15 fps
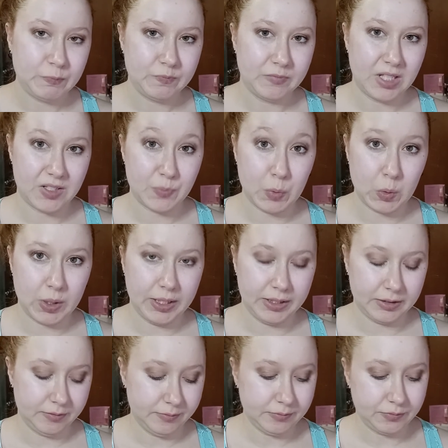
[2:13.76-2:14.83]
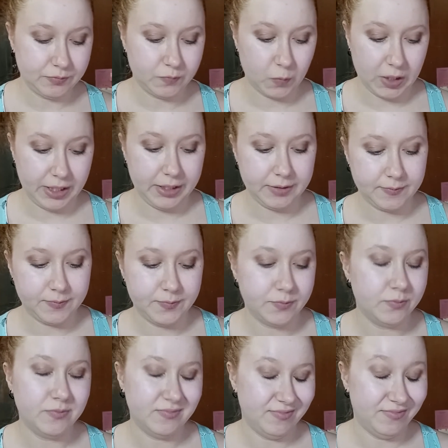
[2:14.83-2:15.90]
That's boring, right?
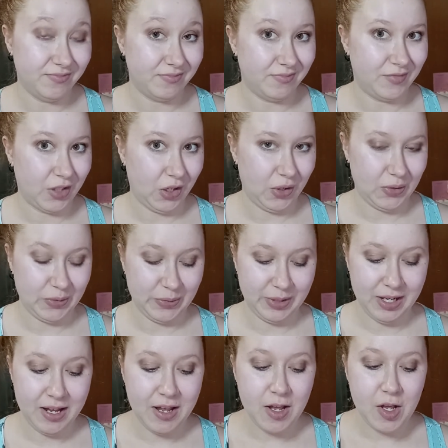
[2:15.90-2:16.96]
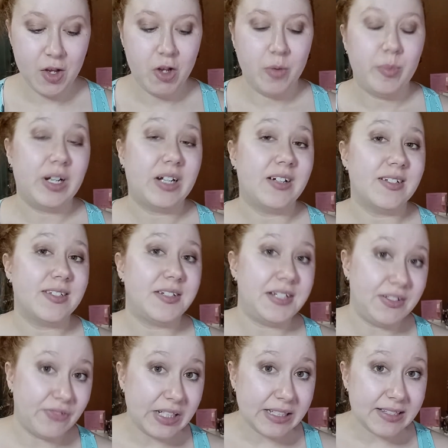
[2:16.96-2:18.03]
No, because
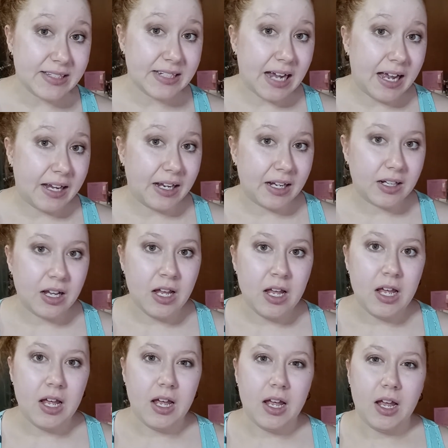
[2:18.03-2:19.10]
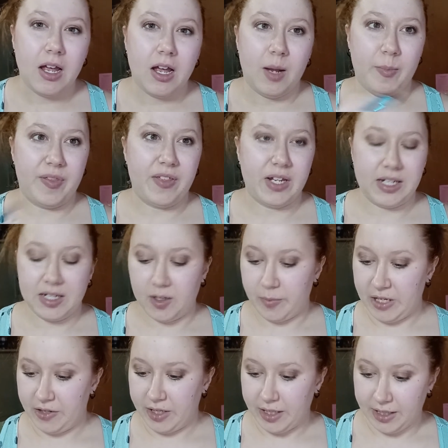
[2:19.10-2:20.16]
TV static, I'm thinking
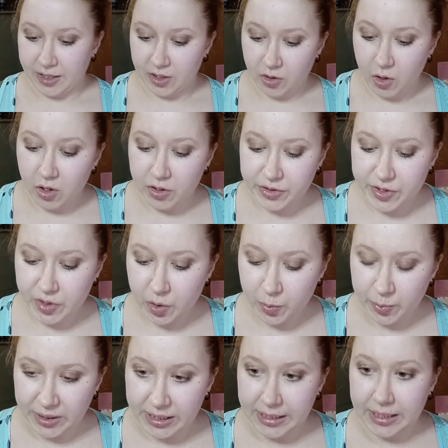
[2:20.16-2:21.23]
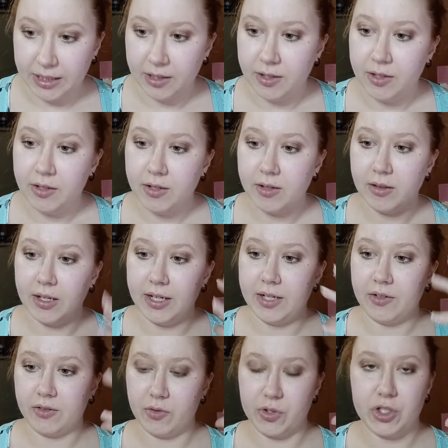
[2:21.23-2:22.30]
about it, and it could also be
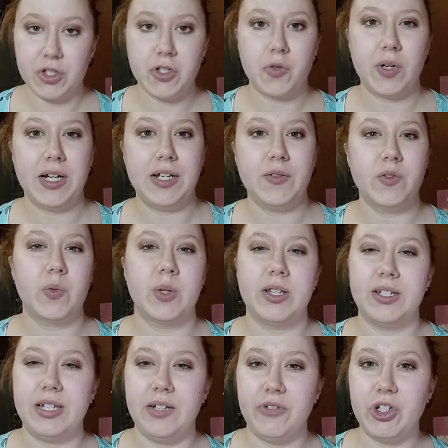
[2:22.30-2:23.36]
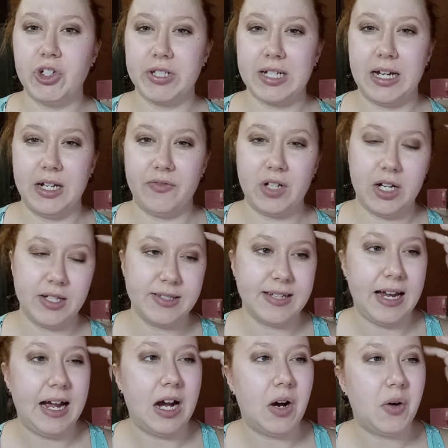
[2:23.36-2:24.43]
those screens where the TV just kind of cuts
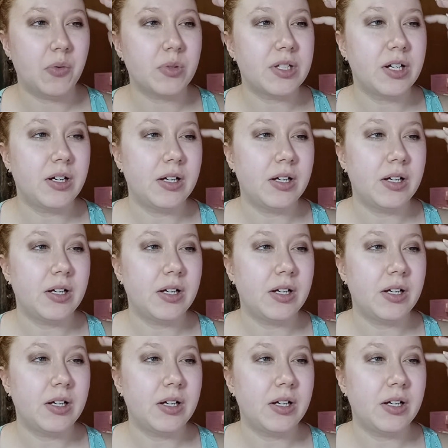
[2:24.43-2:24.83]
out.